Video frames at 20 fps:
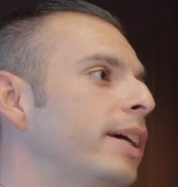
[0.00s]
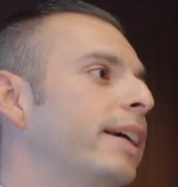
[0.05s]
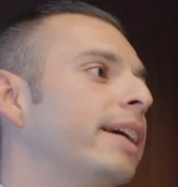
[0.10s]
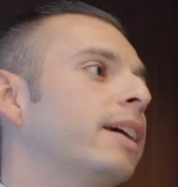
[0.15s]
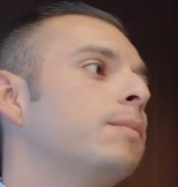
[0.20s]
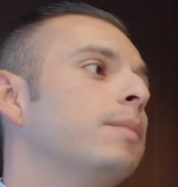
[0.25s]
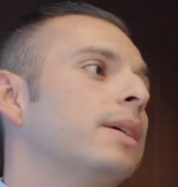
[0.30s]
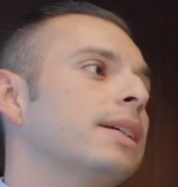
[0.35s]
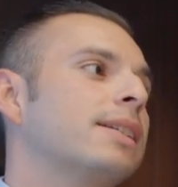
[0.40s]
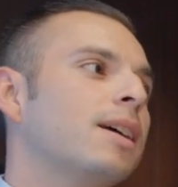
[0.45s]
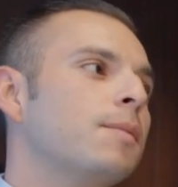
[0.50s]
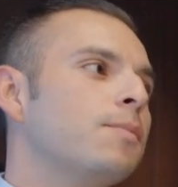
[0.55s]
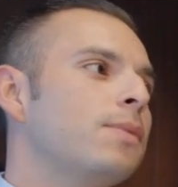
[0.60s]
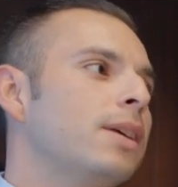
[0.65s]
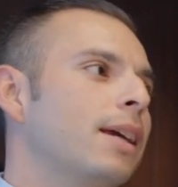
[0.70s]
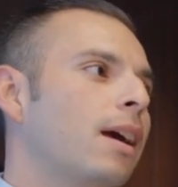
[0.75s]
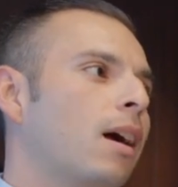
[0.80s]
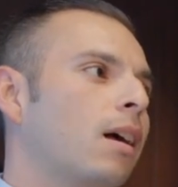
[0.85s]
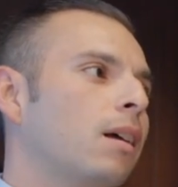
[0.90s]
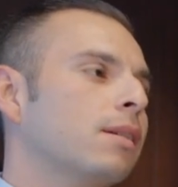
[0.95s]
it can be
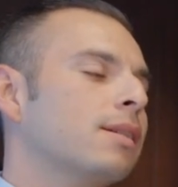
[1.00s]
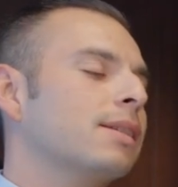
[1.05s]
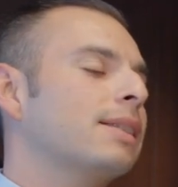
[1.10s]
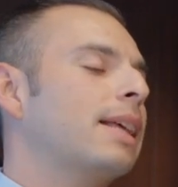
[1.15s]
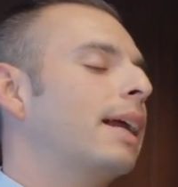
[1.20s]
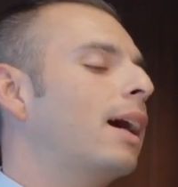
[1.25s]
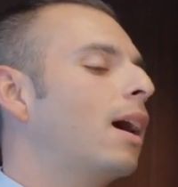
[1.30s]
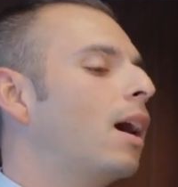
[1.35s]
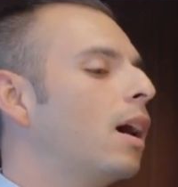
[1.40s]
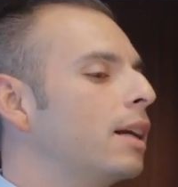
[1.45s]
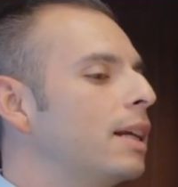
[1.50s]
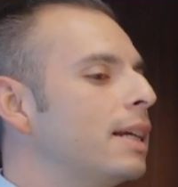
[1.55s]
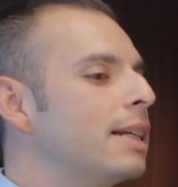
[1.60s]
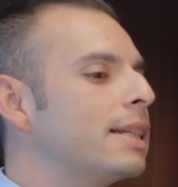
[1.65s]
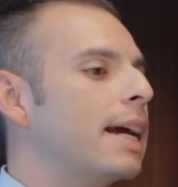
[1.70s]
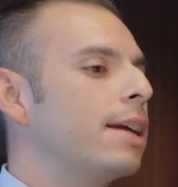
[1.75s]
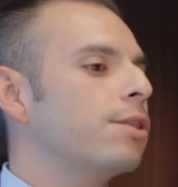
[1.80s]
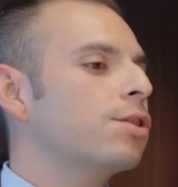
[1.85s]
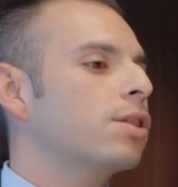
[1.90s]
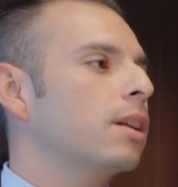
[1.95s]
something else that
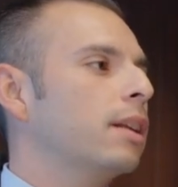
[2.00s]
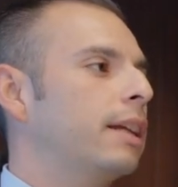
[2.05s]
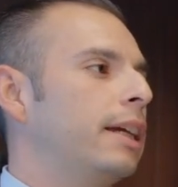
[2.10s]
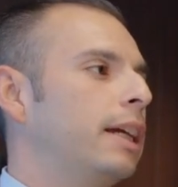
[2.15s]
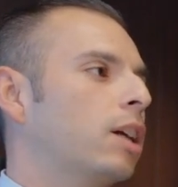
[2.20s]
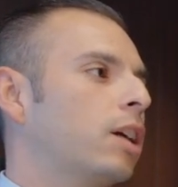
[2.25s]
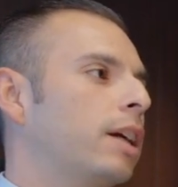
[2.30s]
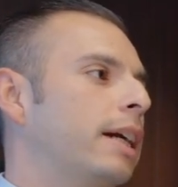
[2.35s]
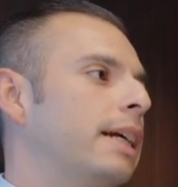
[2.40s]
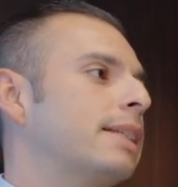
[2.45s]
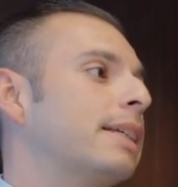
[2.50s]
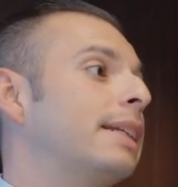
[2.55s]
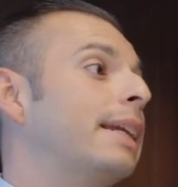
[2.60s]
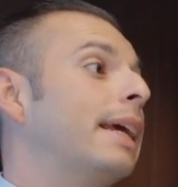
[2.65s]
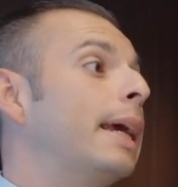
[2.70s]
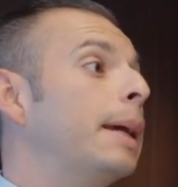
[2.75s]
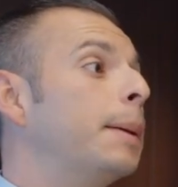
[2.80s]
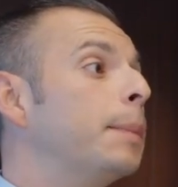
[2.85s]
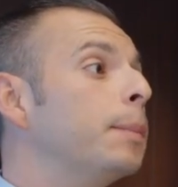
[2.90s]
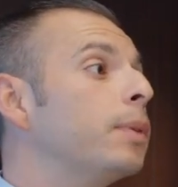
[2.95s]
unintentionally creates an
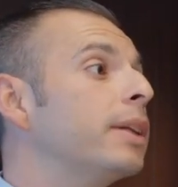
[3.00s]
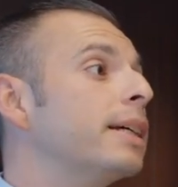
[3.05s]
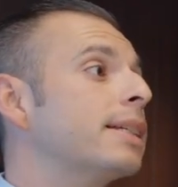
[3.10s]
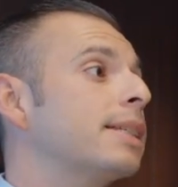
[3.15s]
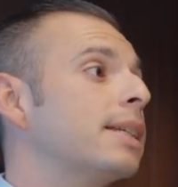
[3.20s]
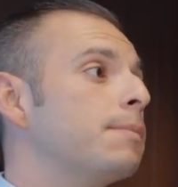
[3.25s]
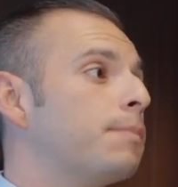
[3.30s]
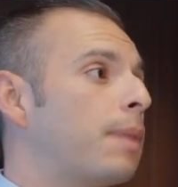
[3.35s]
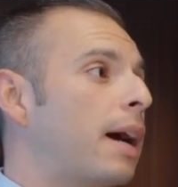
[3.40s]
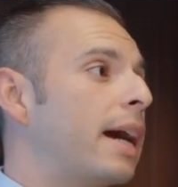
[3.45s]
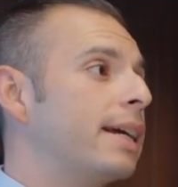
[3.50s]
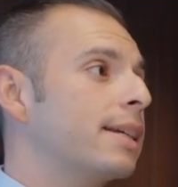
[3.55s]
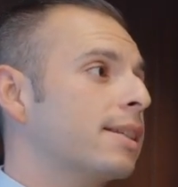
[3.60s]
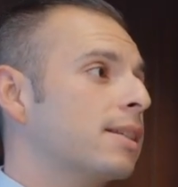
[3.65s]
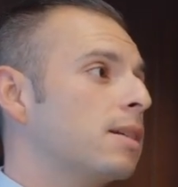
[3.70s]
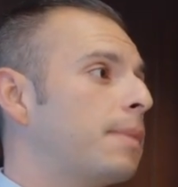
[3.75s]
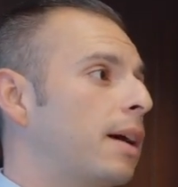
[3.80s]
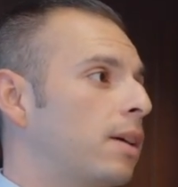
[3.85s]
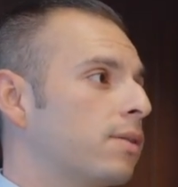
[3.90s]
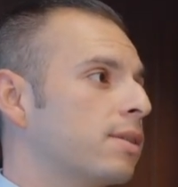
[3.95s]
implicit bias
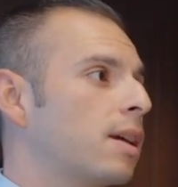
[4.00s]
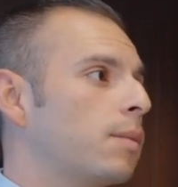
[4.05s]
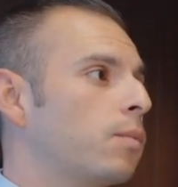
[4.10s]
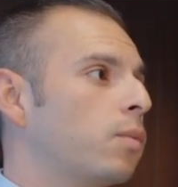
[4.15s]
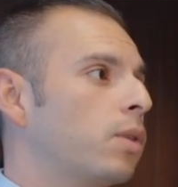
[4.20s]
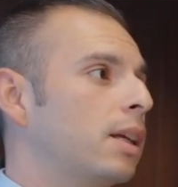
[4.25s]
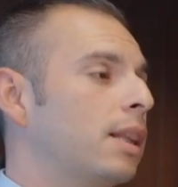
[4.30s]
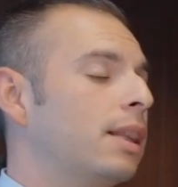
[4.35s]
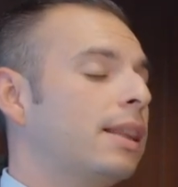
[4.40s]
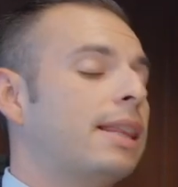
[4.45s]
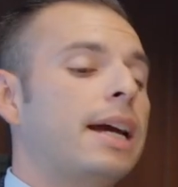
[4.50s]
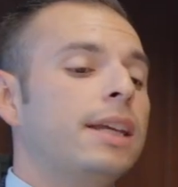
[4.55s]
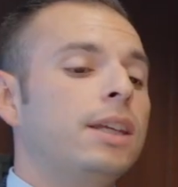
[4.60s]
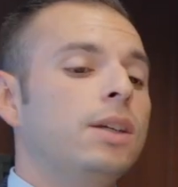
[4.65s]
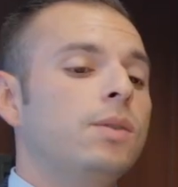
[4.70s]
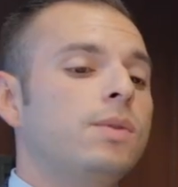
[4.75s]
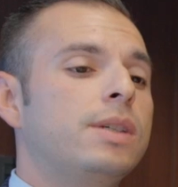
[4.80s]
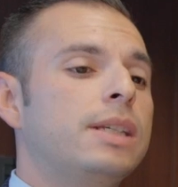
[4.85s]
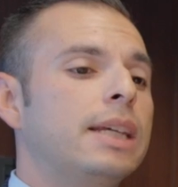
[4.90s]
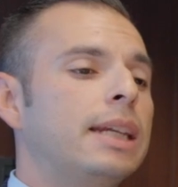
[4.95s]
about someone that you
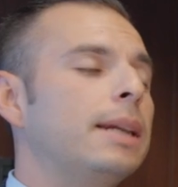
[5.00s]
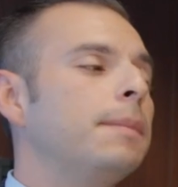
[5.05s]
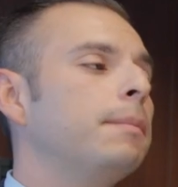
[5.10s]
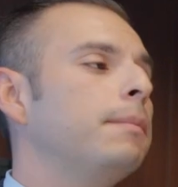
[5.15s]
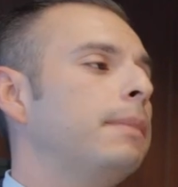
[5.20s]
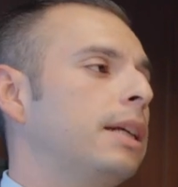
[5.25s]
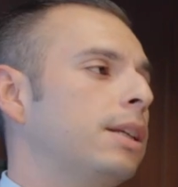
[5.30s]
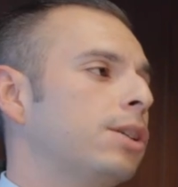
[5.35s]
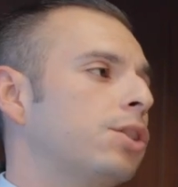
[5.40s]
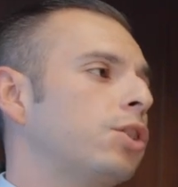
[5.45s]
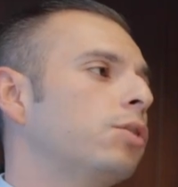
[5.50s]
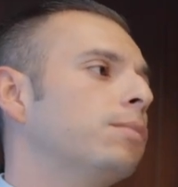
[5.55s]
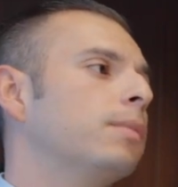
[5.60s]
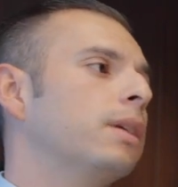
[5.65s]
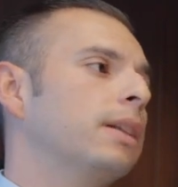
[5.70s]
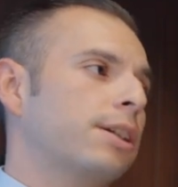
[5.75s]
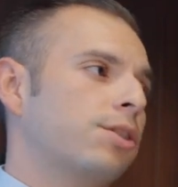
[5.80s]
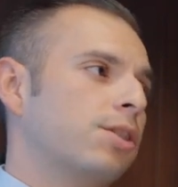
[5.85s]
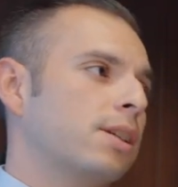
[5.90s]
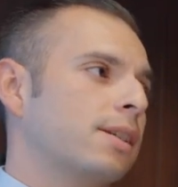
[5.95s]
didn't mean to
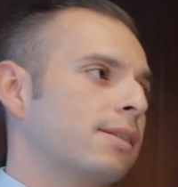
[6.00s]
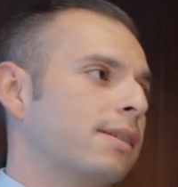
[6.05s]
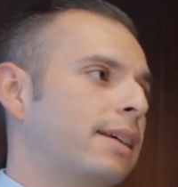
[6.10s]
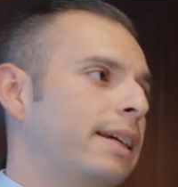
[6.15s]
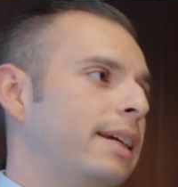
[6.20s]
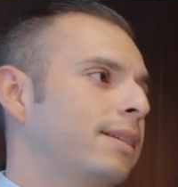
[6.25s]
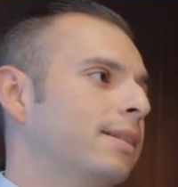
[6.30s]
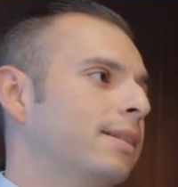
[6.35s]
maliciously.